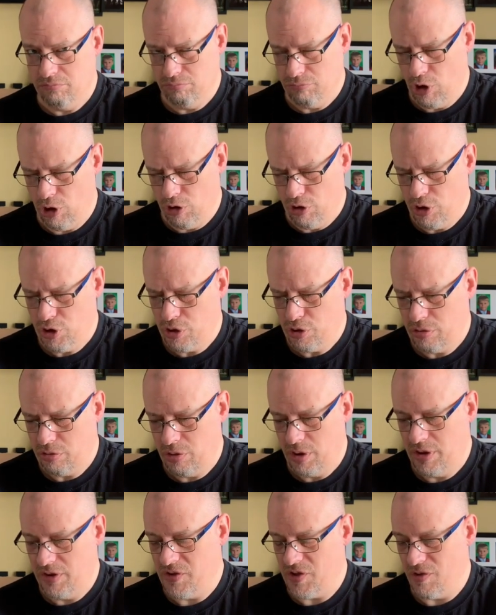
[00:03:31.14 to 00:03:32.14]
"Hush,"
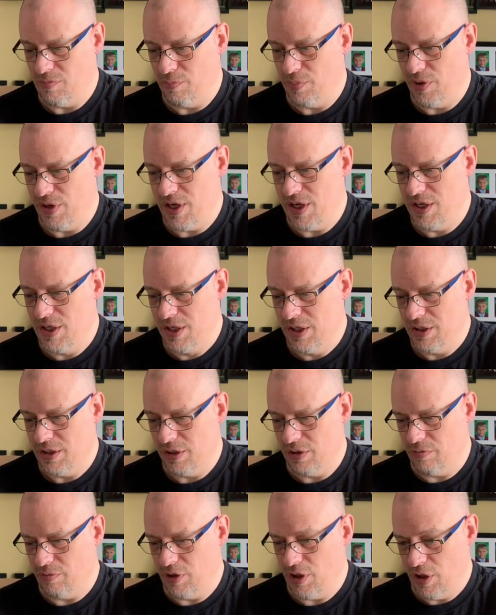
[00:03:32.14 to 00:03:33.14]
said Bree.
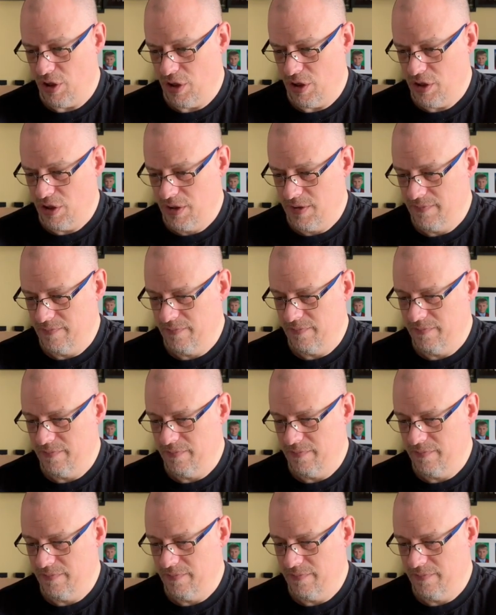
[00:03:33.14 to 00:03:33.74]
"Here we are."